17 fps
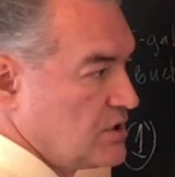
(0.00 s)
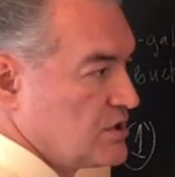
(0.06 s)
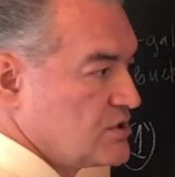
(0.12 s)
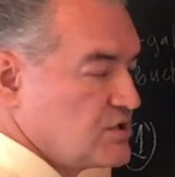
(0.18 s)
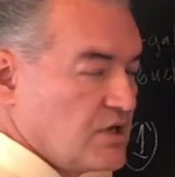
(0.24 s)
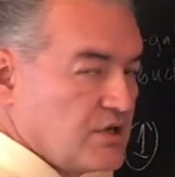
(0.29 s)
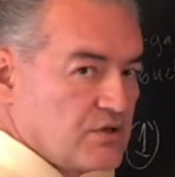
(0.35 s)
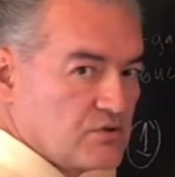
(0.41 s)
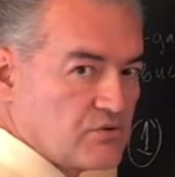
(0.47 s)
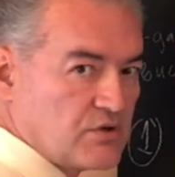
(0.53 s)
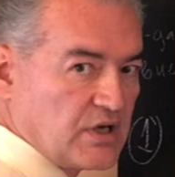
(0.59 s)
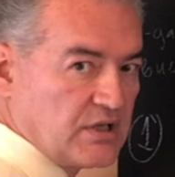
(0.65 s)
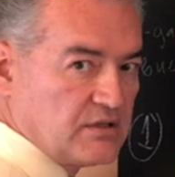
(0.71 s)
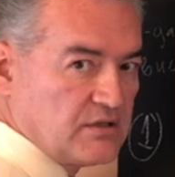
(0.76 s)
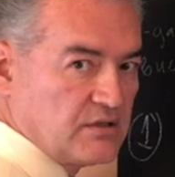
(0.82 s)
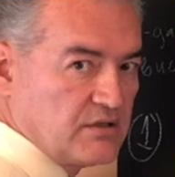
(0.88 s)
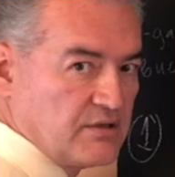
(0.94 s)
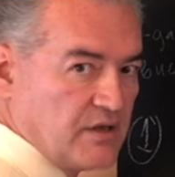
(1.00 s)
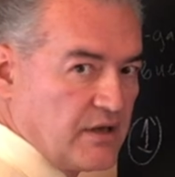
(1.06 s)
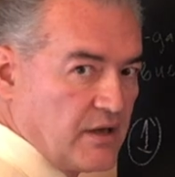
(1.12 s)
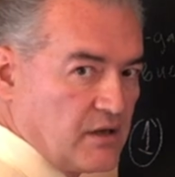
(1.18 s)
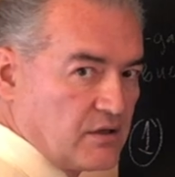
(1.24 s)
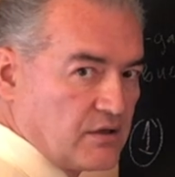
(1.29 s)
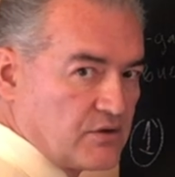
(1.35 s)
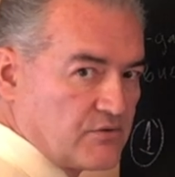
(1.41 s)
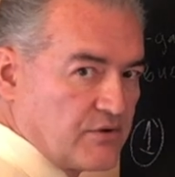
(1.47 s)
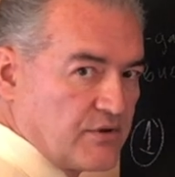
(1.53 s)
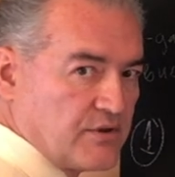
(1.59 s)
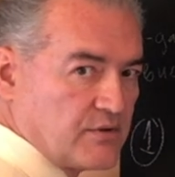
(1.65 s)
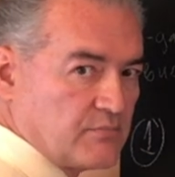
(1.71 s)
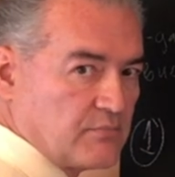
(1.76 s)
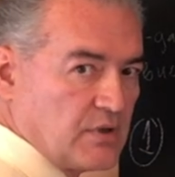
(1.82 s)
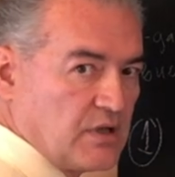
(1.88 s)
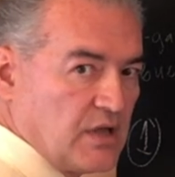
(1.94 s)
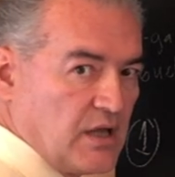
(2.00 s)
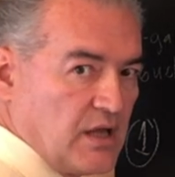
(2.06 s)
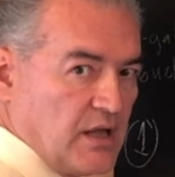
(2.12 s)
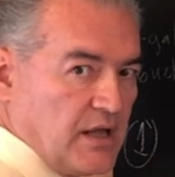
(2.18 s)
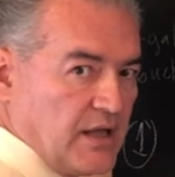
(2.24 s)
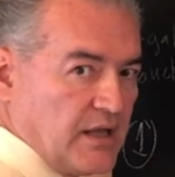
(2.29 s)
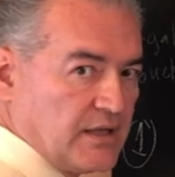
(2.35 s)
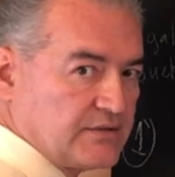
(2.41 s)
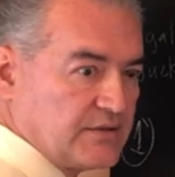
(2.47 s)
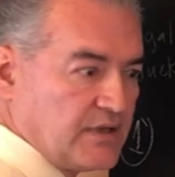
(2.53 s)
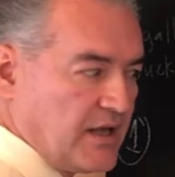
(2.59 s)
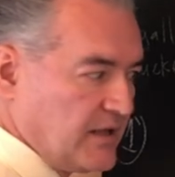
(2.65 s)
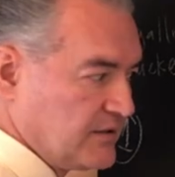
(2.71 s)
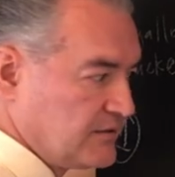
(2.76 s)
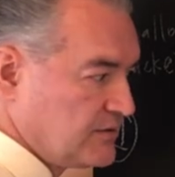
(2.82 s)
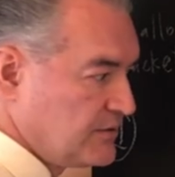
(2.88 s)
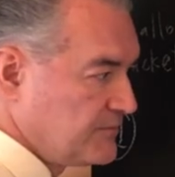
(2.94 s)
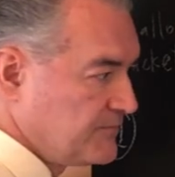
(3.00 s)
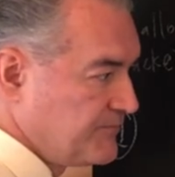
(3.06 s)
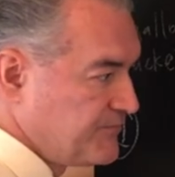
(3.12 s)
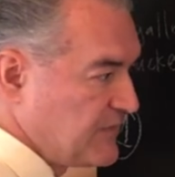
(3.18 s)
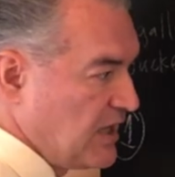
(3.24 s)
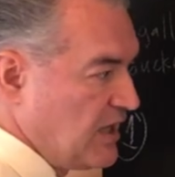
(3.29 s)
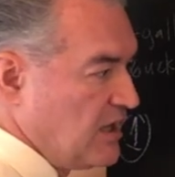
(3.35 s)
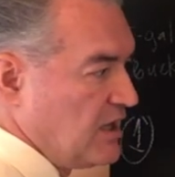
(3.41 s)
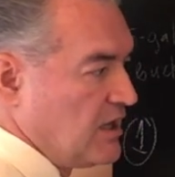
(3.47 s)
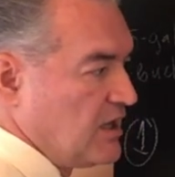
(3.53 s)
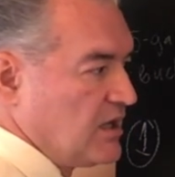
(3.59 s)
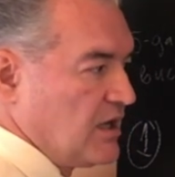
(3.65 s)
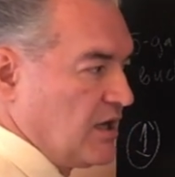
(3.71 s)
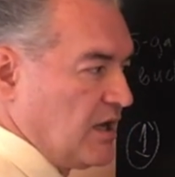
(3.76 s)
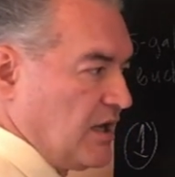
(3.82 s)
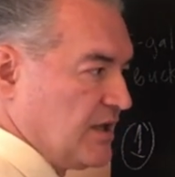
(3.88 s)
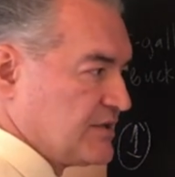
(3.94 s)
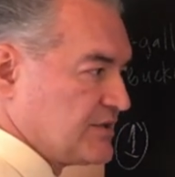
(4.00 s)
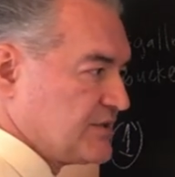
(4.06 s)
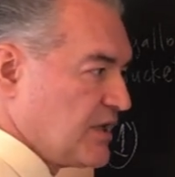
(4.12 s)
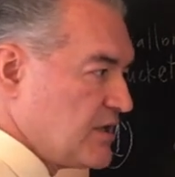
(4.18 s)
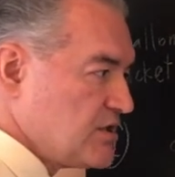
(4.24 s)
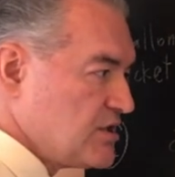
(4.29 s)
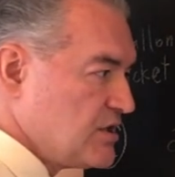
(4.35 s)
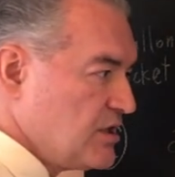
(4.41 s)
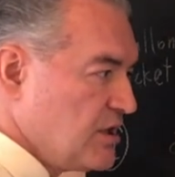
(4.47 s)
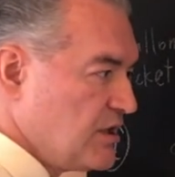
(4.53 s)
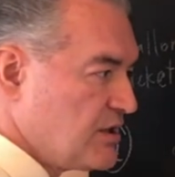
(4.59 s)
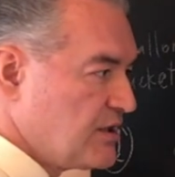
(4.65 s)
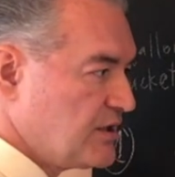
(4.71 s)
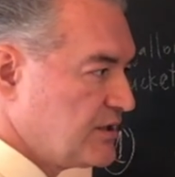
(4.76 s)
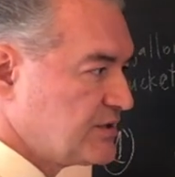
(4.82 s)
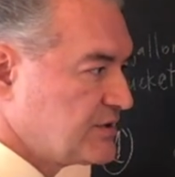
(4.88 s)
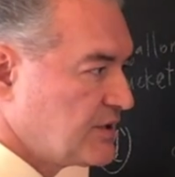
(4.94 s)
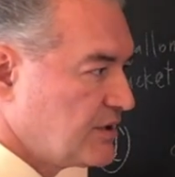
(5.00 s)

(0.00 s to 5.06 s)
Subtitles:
generate the algorithm at hand. As such, this